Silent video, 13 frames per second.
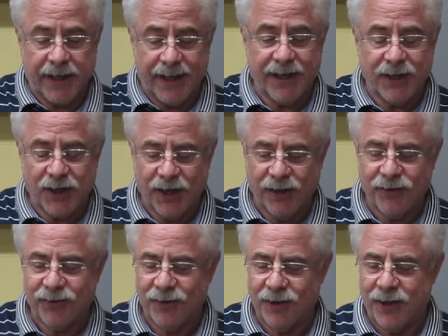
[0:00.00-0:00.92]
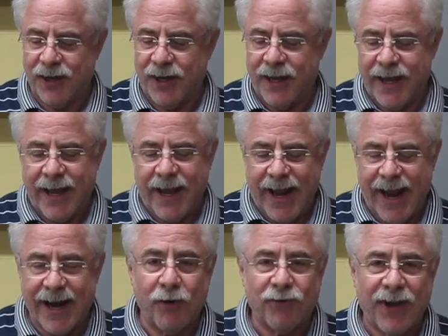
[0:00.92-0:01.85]
And it does.
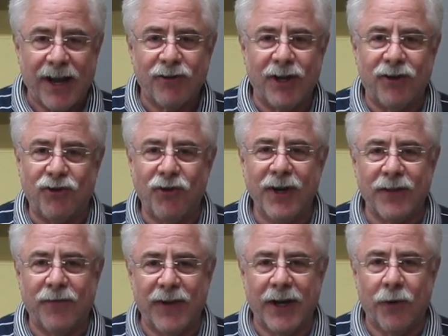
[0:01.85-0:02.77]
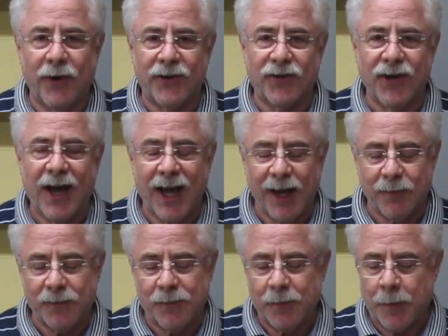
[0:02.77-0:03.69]
And I was actually shooting the video at the
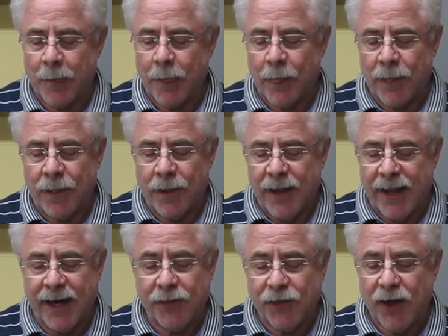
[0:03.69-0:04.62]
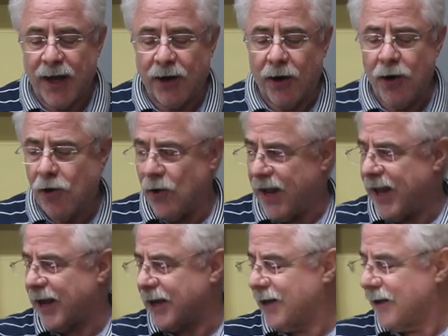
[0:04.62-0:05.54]
time. And I thought, oh
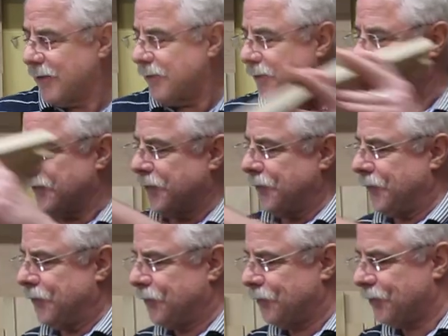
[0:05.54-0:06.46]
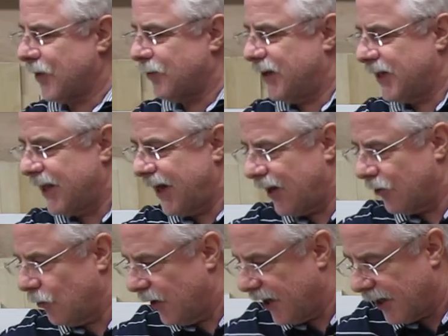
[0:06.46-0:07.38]
heck, let me get that
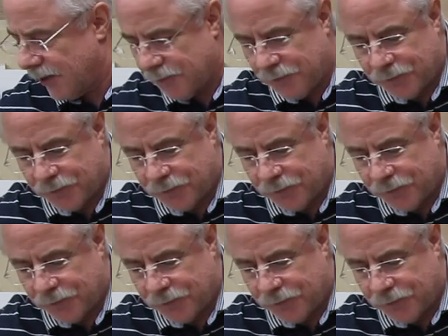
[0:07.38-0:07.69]
out of the way.